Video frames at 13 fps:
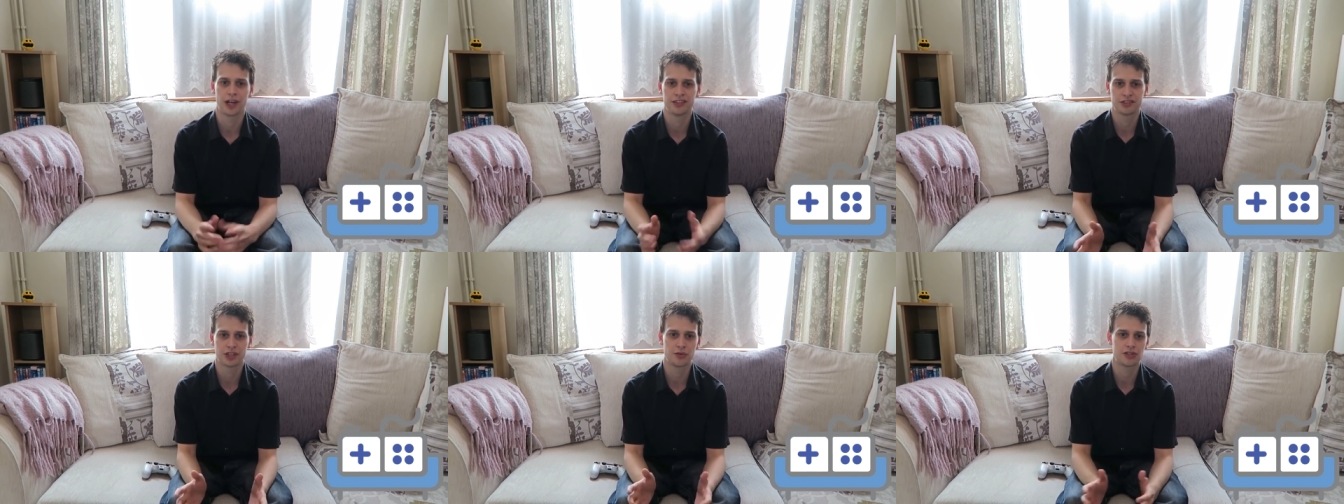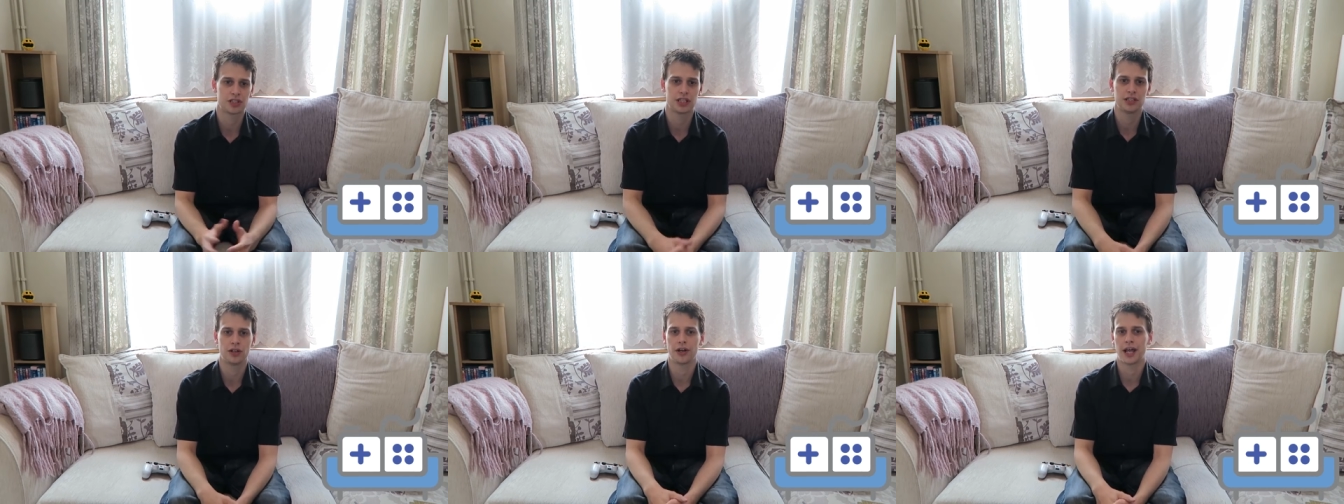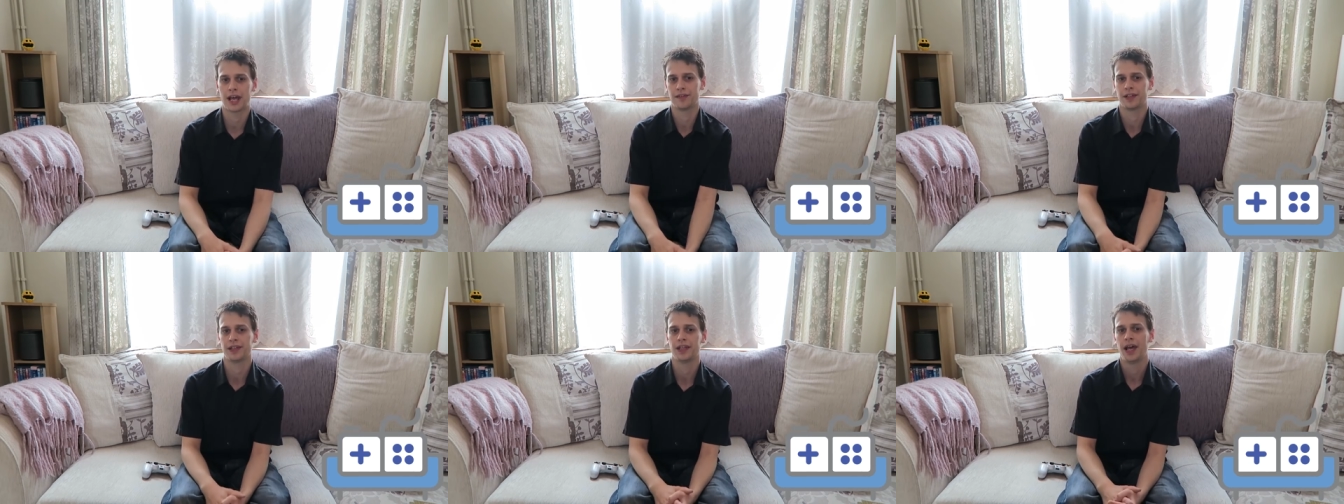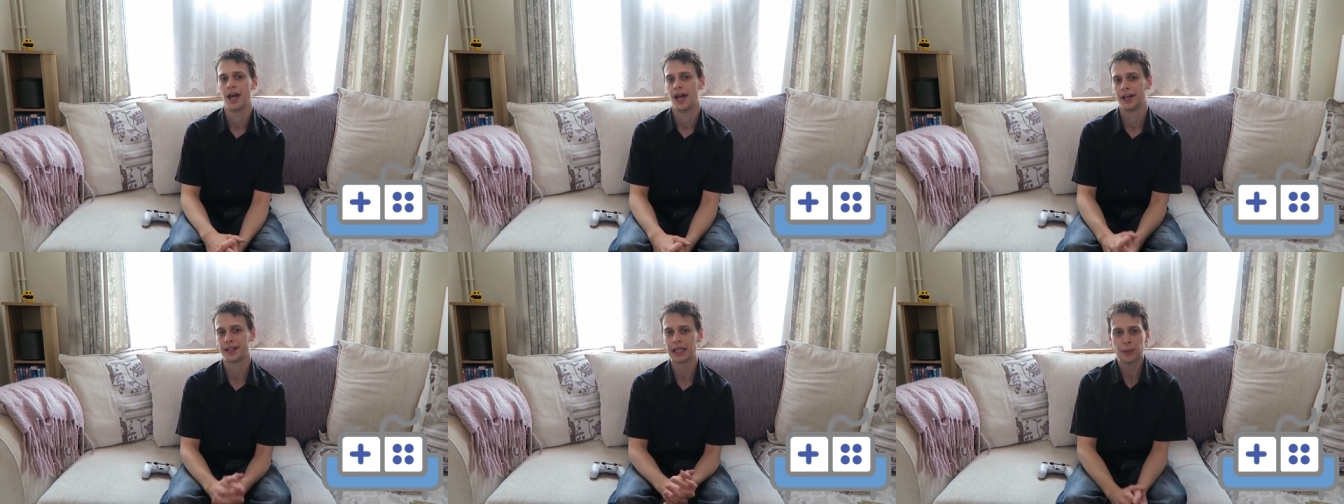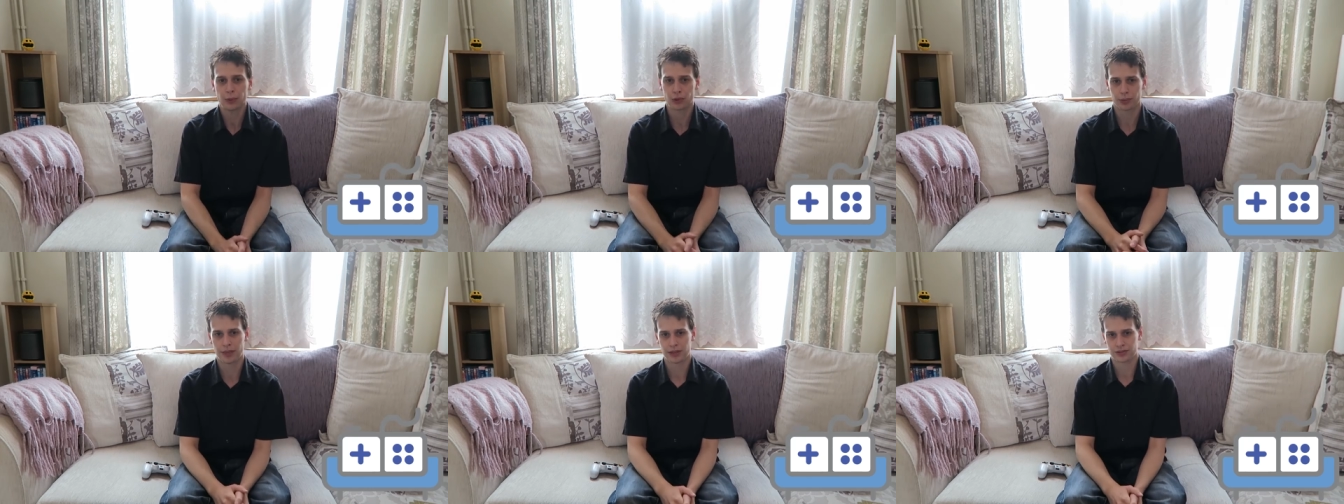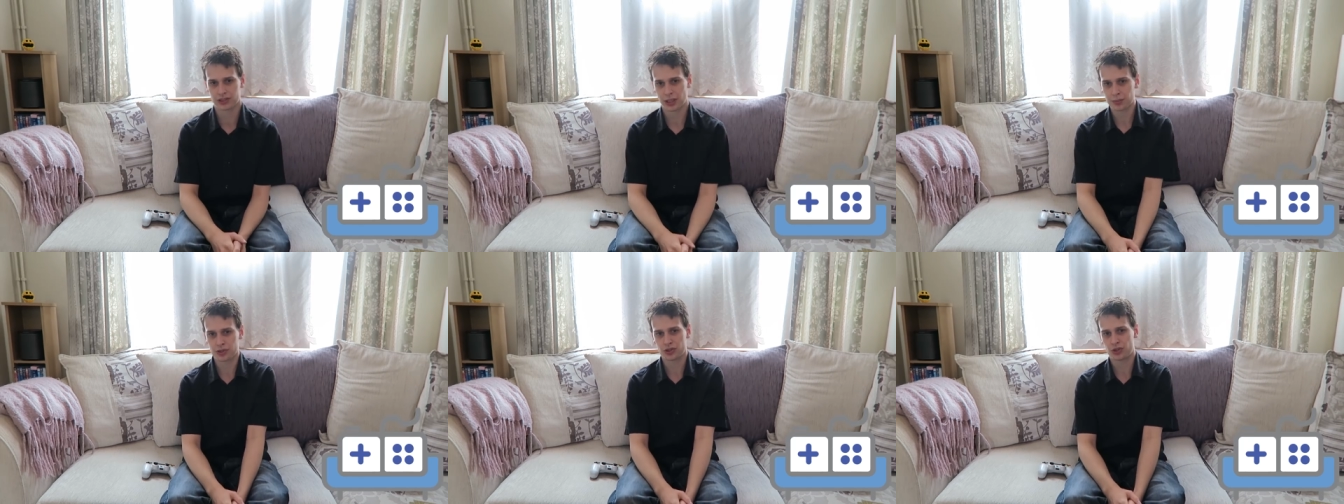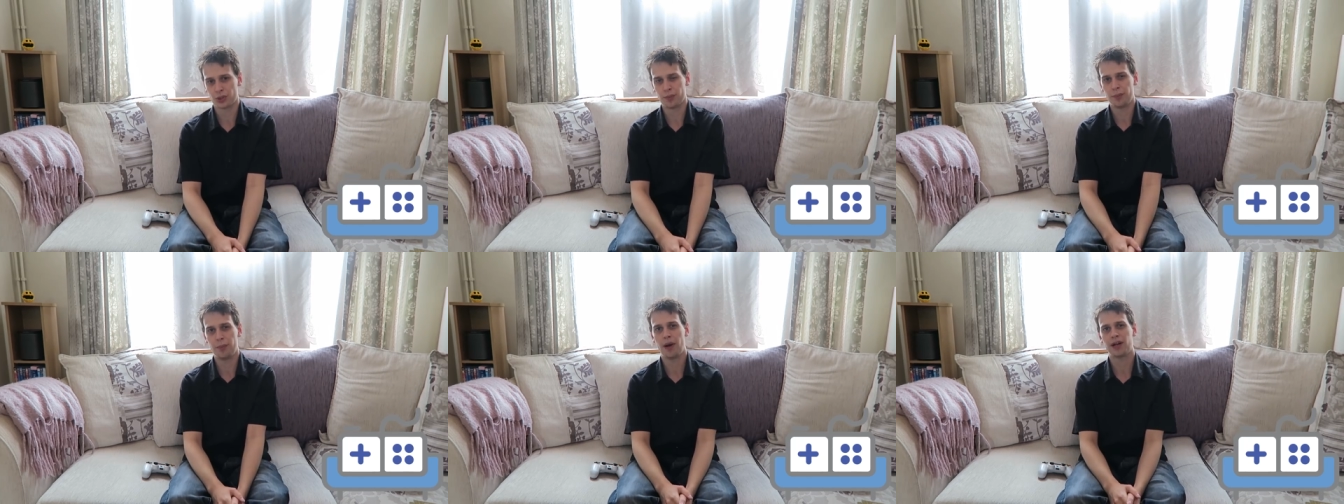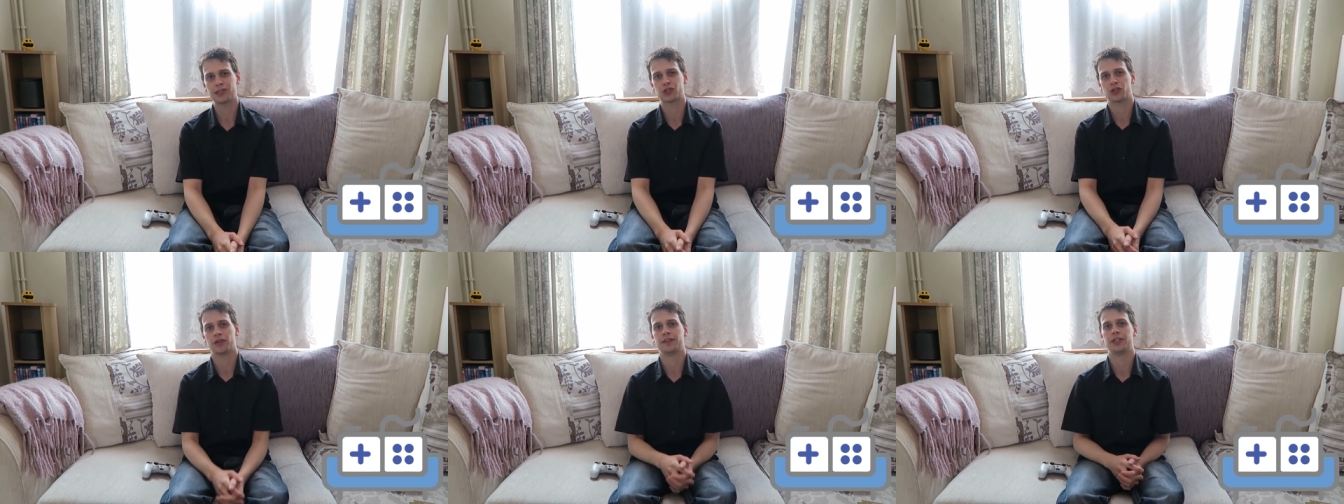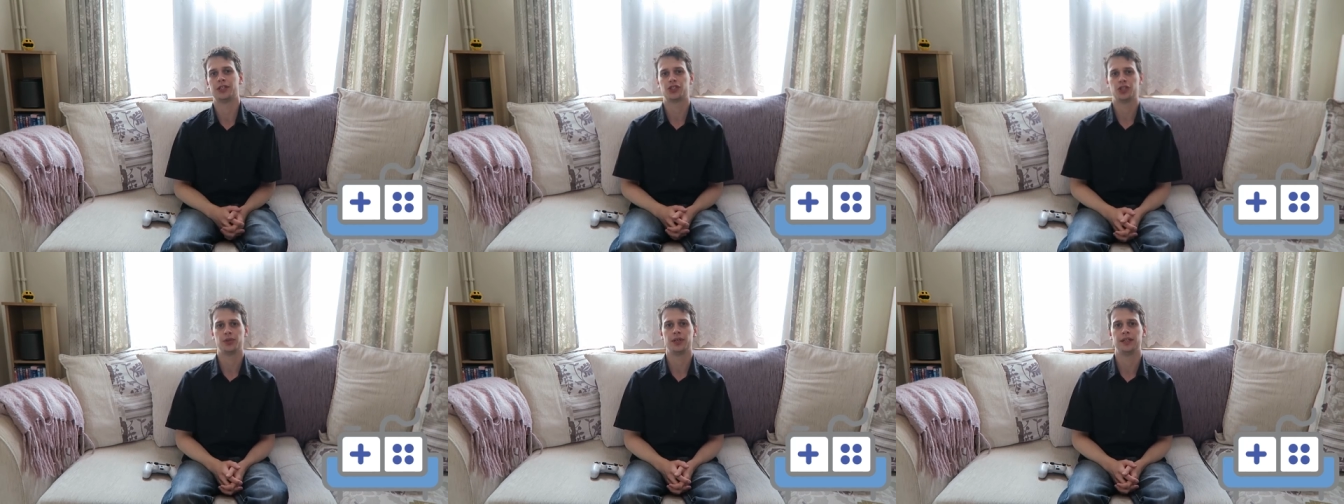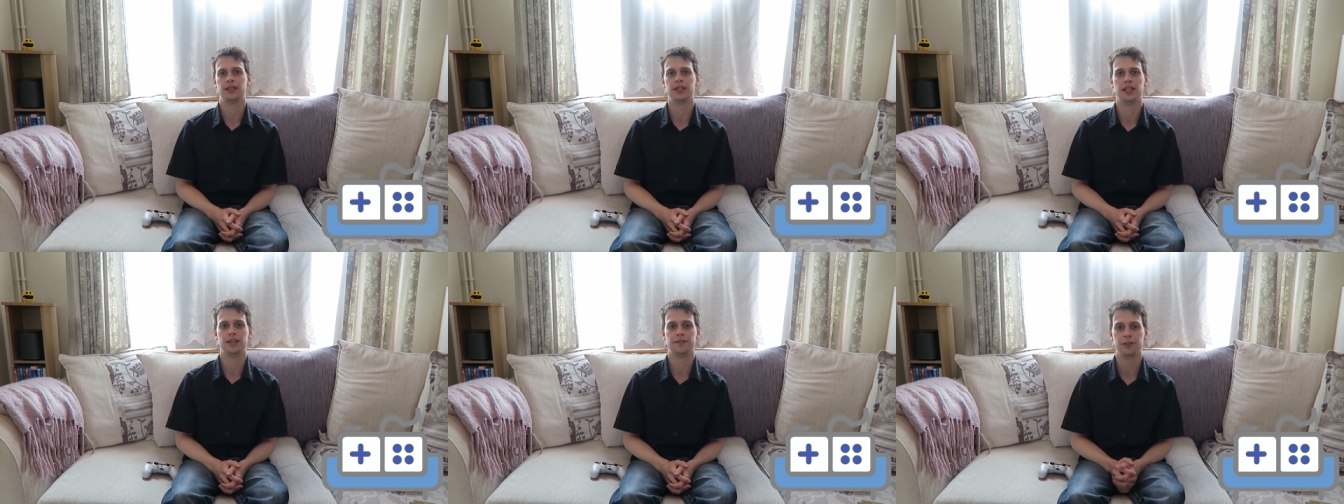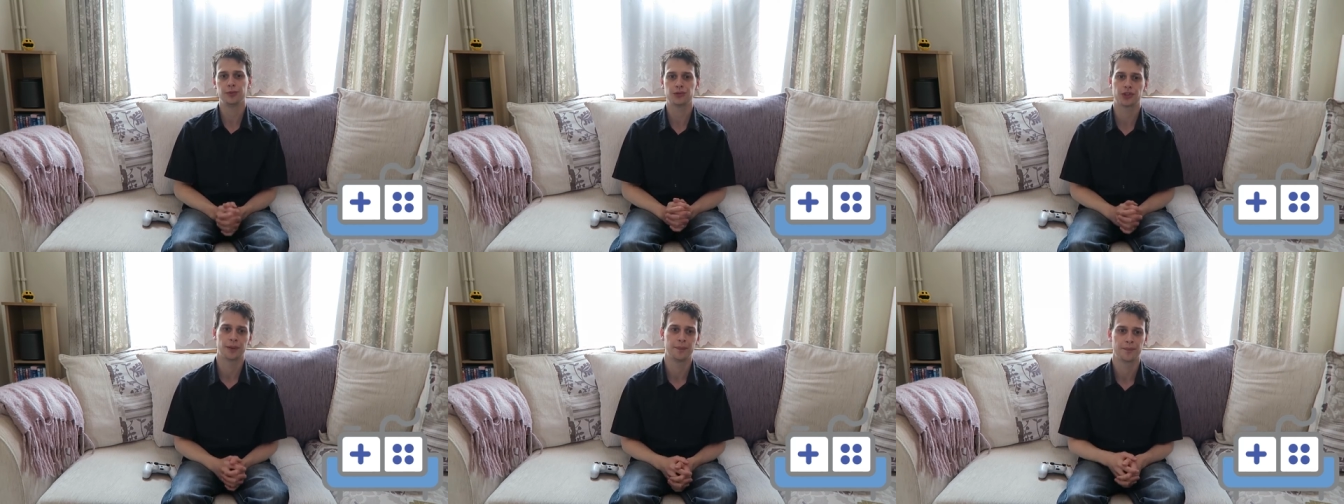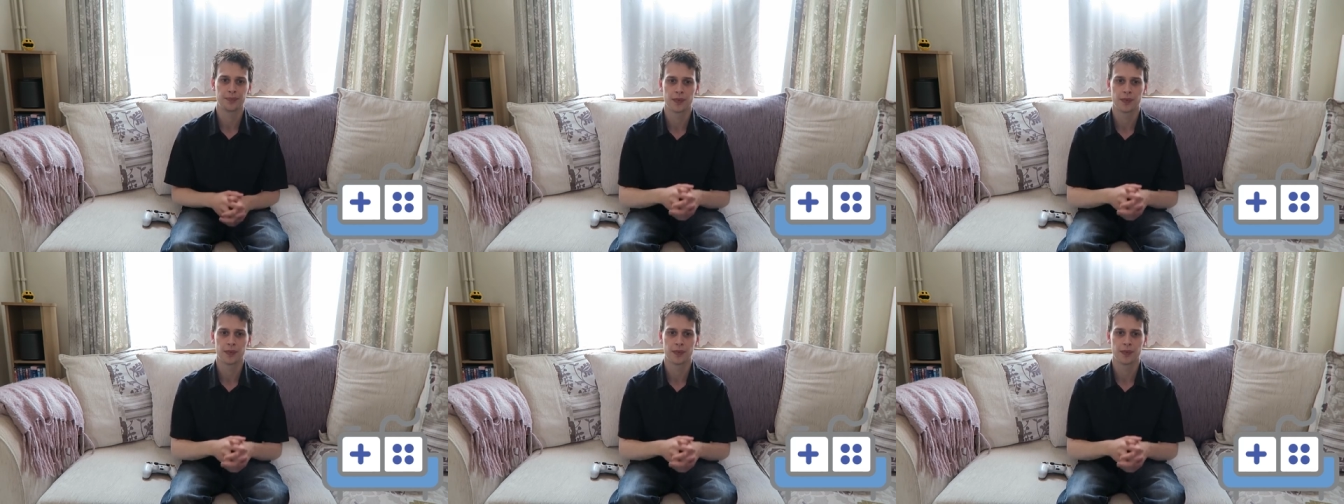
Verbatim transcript: I don't see not having a keyboard and mouse substitute much of an issue in the near future.